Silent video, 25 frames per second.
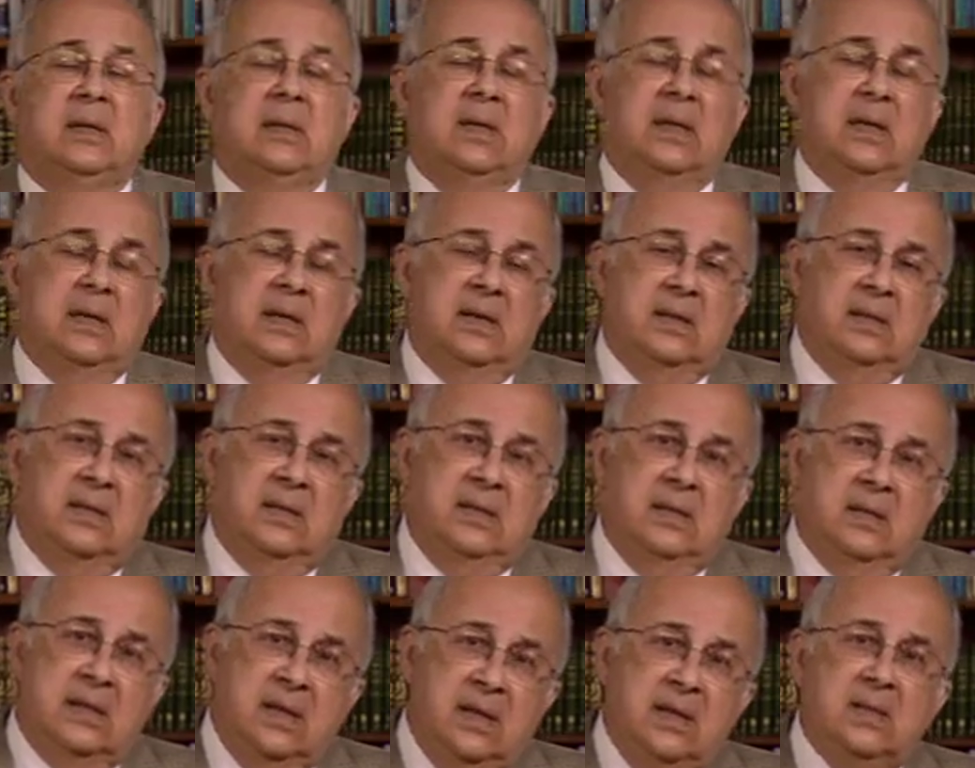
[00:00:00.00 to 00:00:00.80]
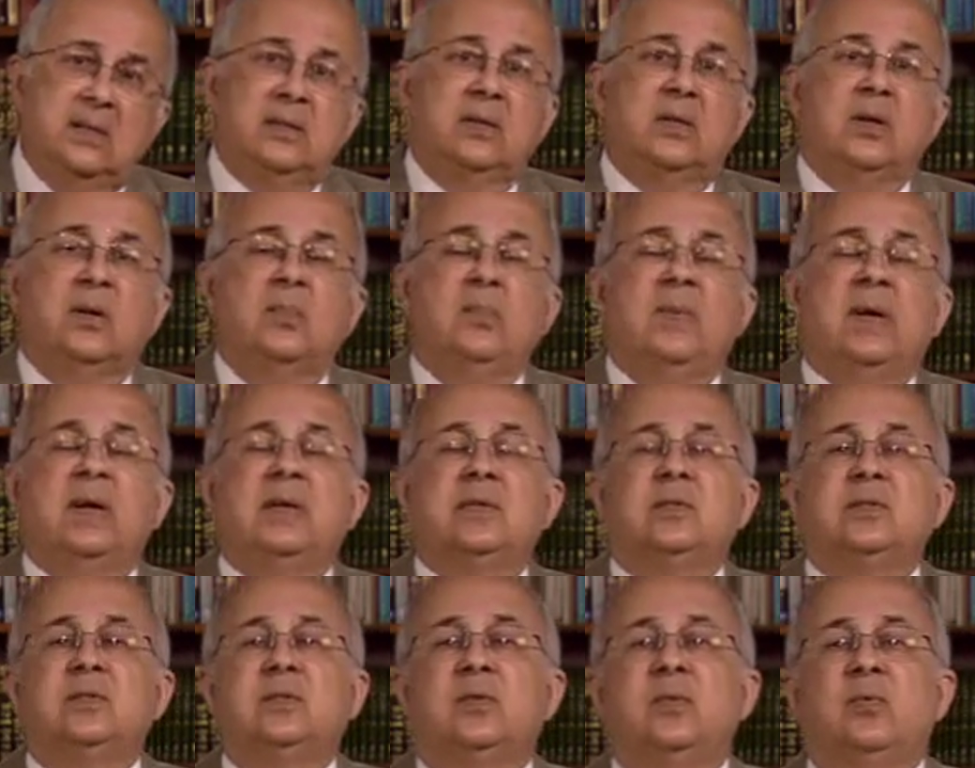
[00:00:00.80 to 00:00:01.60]
and
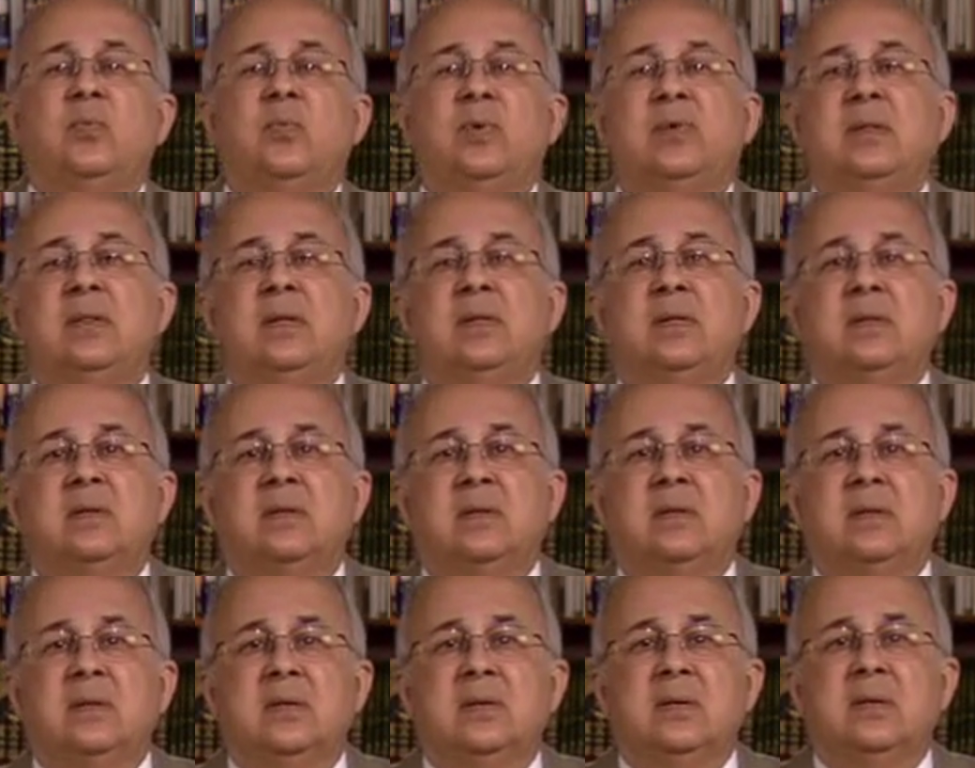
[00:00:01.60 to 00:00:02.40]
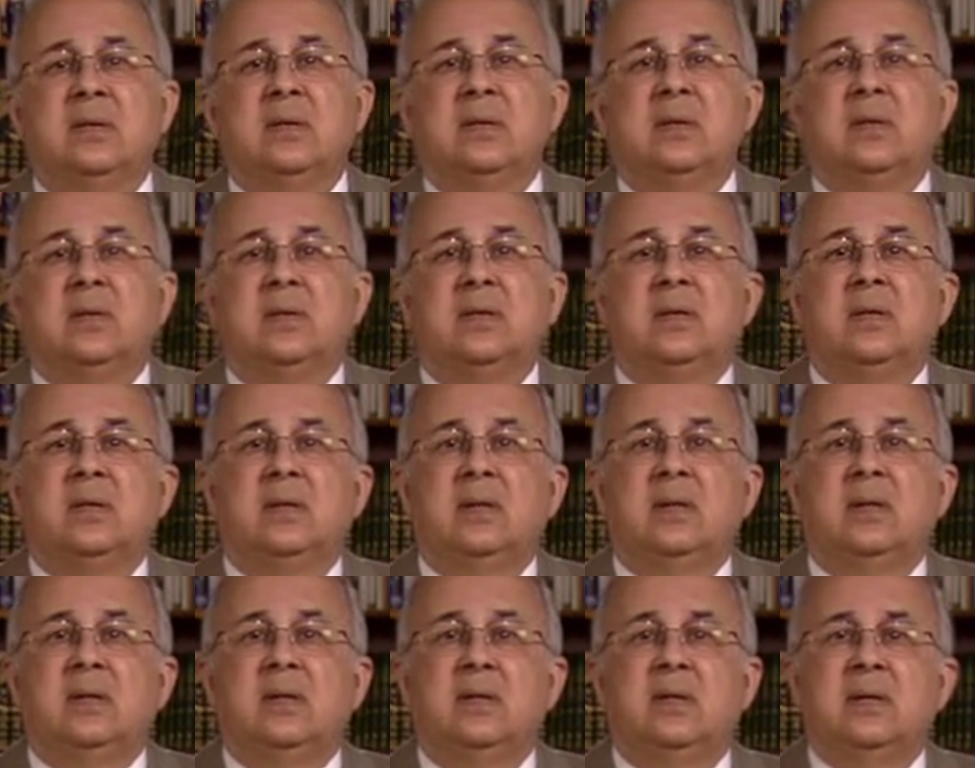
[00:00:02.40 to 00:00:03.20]
intermixed with it
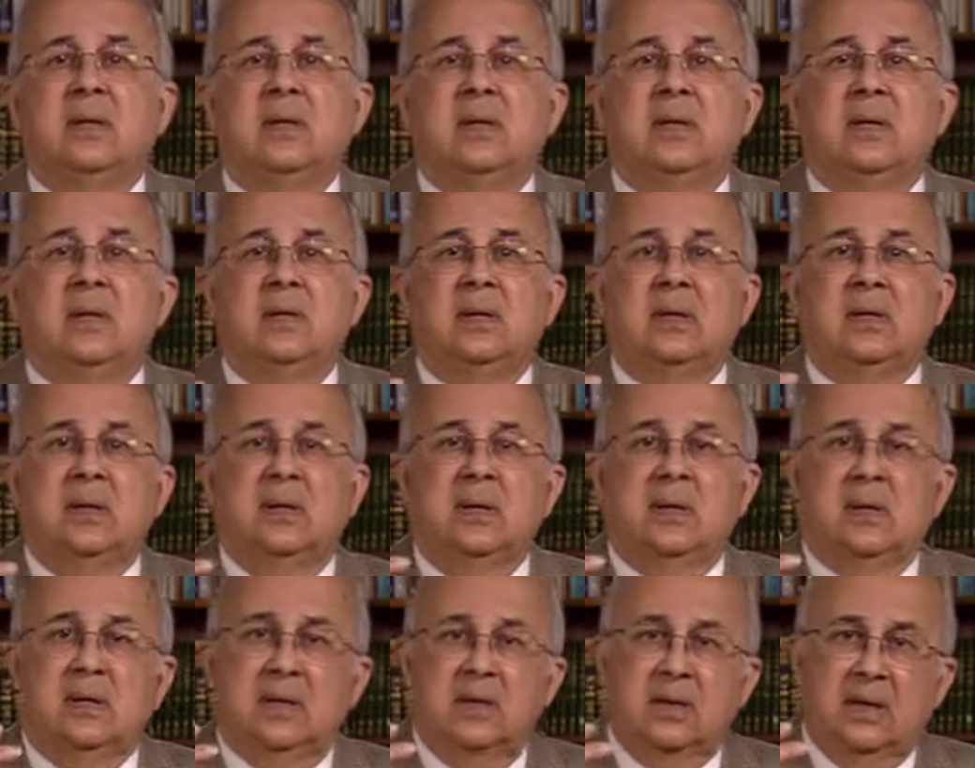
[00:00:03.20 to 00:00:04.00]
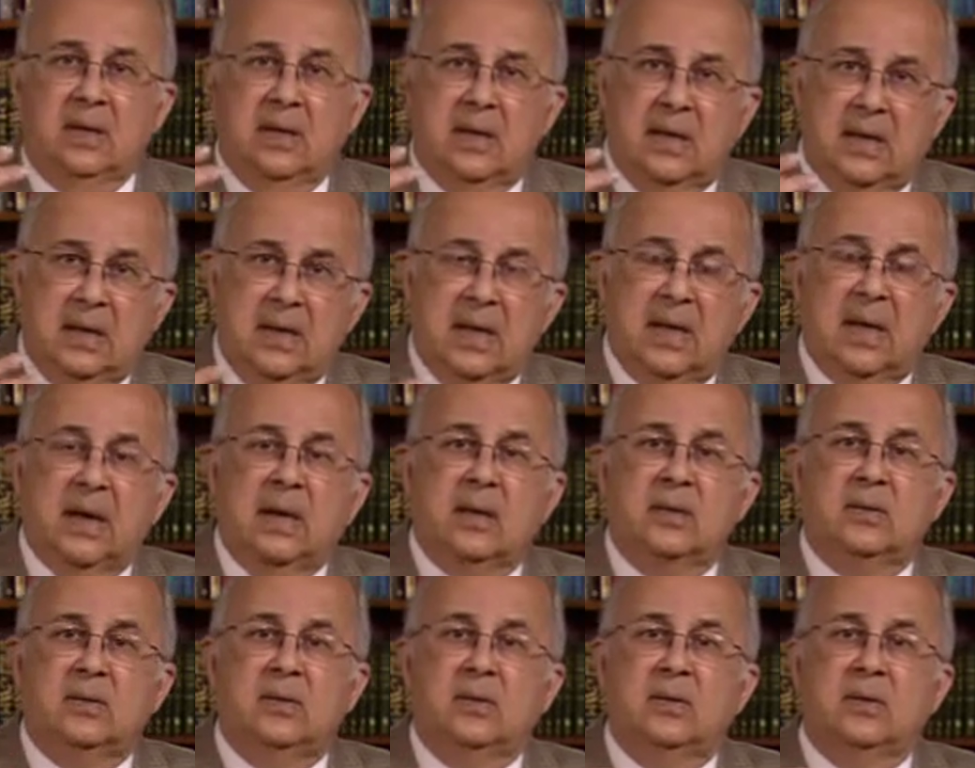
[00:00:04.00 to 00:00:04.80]
the
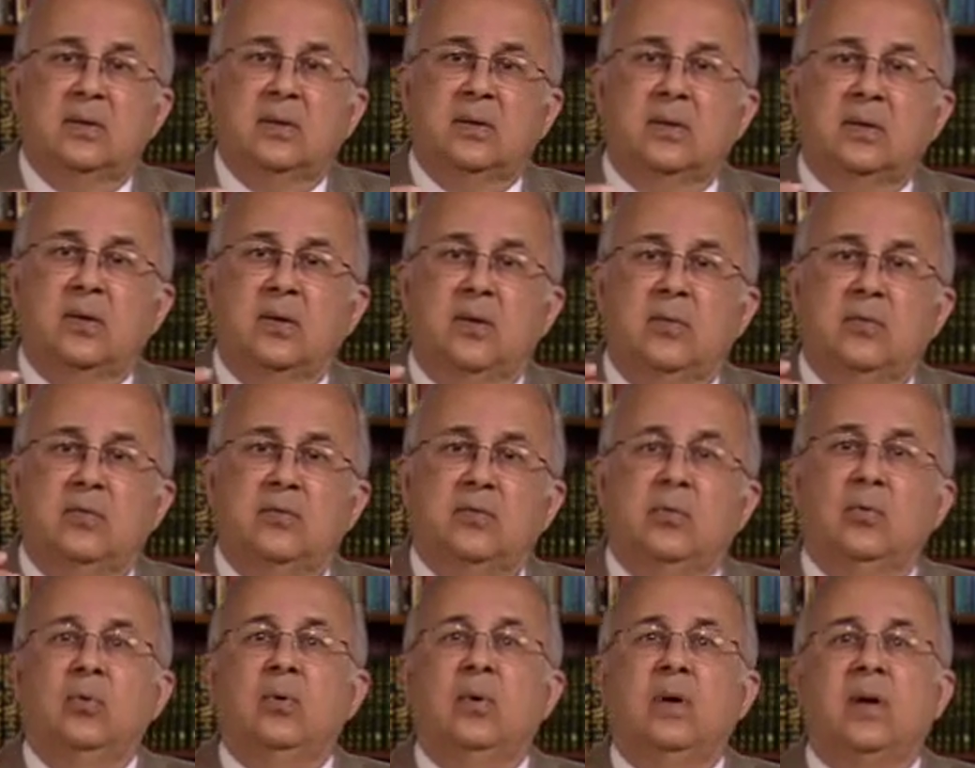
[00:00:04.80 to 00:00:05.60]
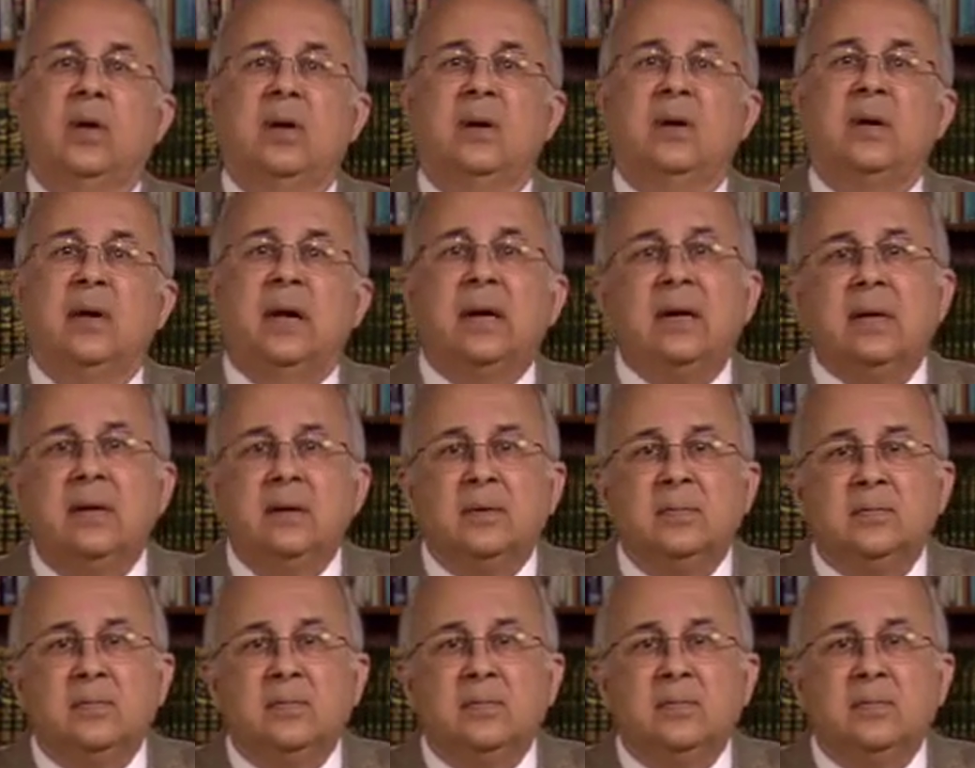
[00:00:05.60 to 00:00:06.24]
character of Dhul Qarnain.